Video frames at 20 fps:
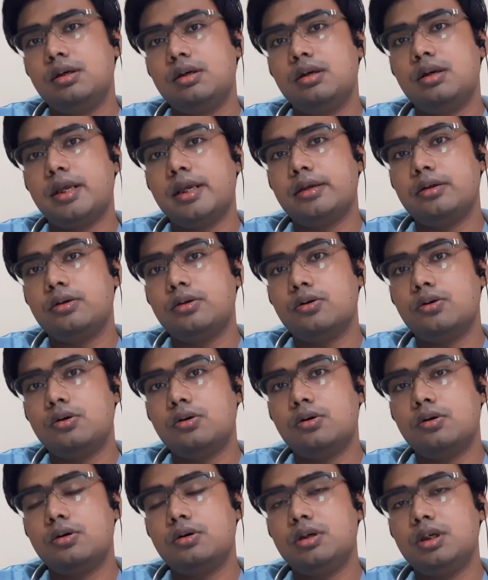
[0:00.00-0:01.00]
like
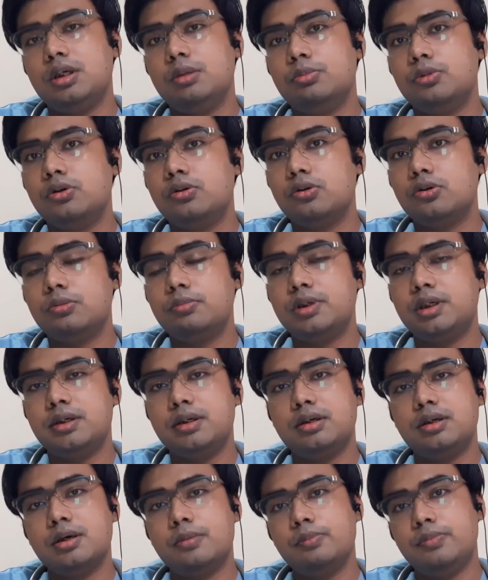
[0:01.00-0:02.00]
your hemoglobin
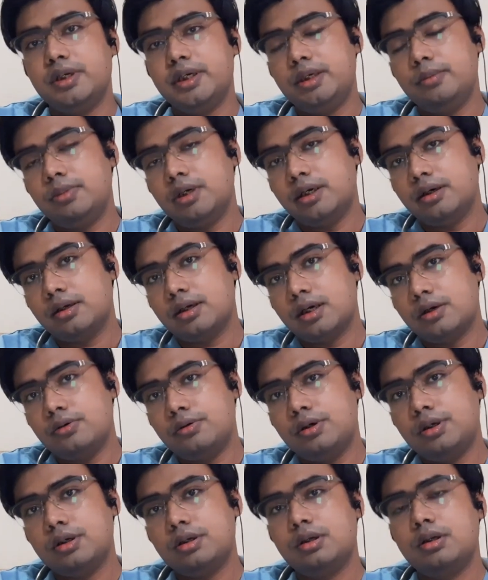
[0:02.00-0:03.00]
and complete blood
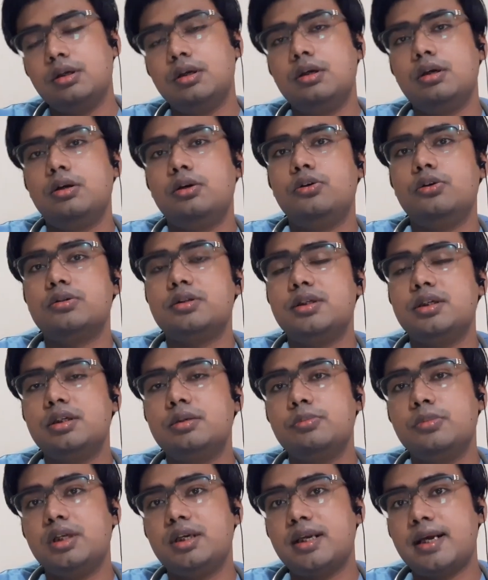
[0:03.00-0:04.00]
count, your
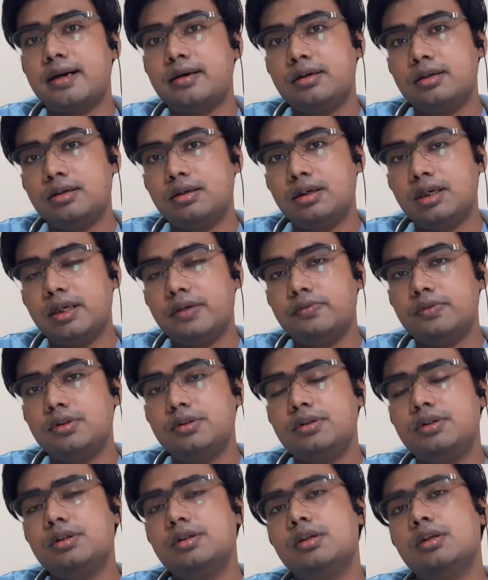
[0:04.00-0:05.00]
serum creatinine
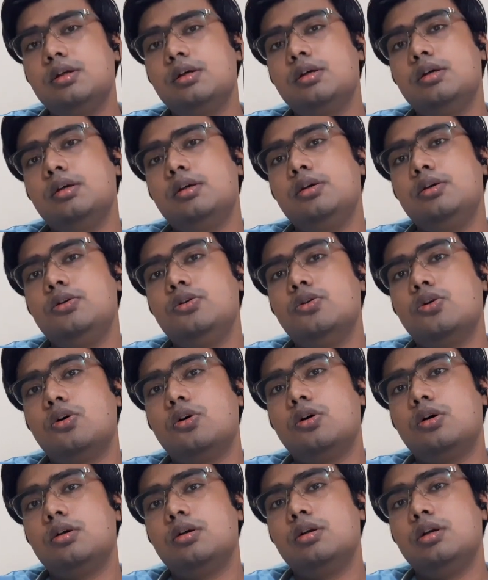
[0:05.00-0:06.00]
levels,
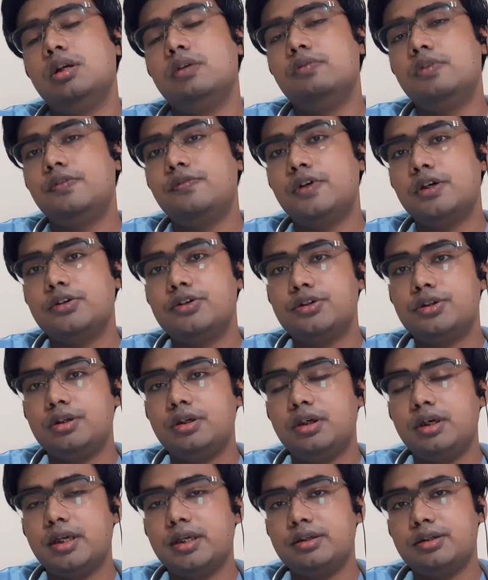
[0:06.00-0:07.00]
your liver
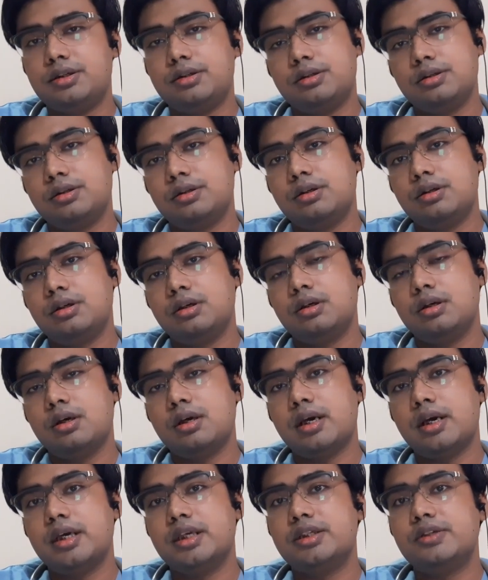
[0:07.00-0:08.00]
function tests,
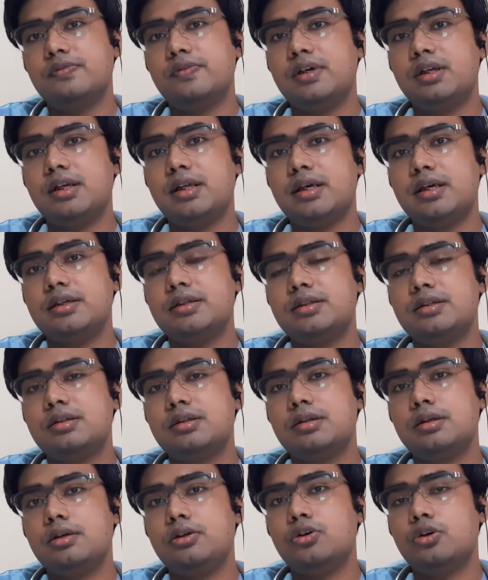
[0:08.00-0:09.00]
as well as
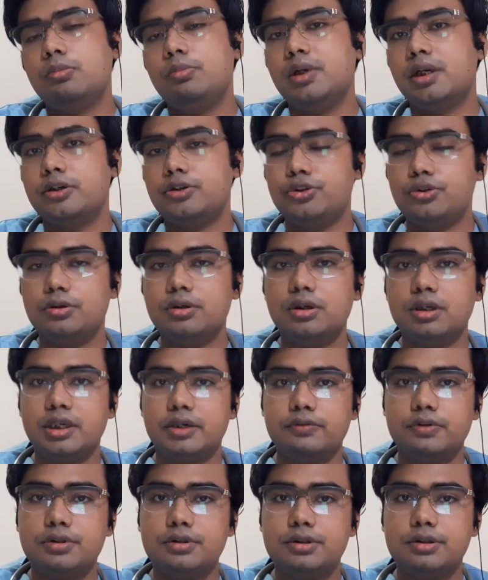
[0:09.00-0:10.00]
your blood sugar
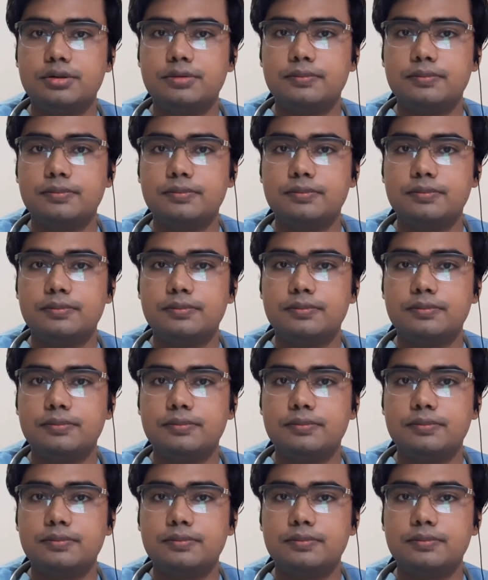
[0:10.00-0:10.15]
levels.